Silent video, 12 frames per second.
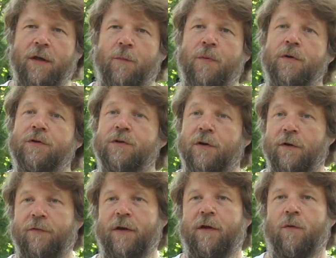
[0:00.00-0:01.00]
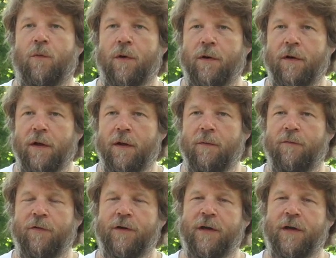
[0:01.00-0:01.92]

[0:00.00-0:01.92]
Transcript: You're preserving your wort for